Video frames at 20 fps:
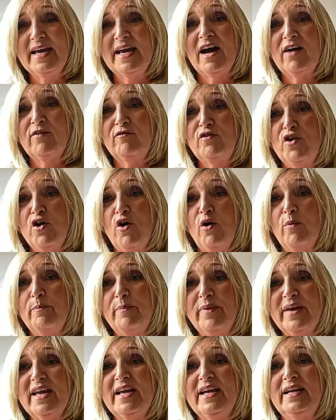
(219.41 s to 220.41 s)
I've not
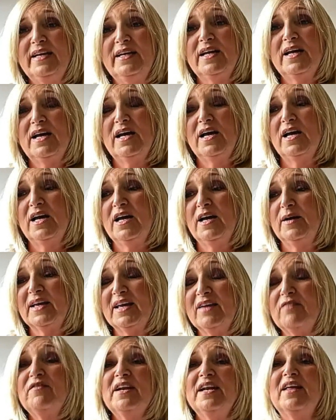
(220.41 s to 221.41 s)
been
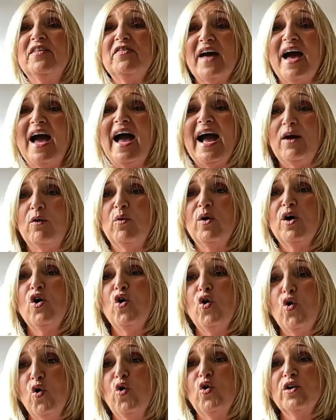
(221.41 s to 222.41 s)
giving it that hour
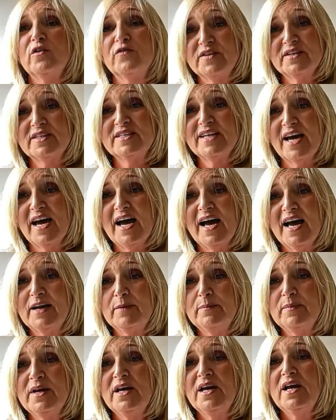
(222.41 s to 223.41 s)
all of the time.